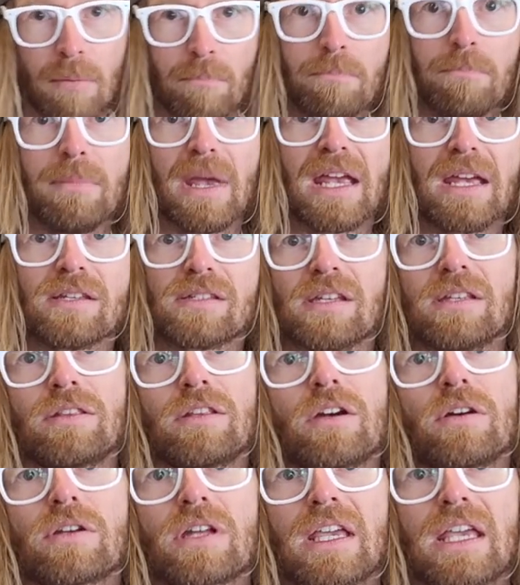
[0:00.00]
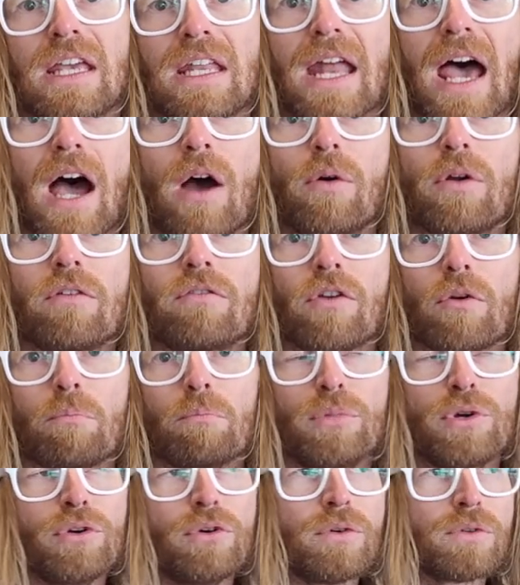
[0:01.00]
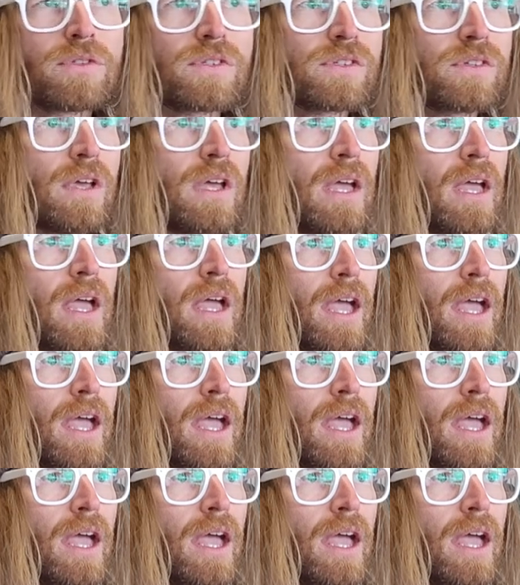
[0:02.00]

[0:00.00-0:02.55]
amazing though, to get out of your boots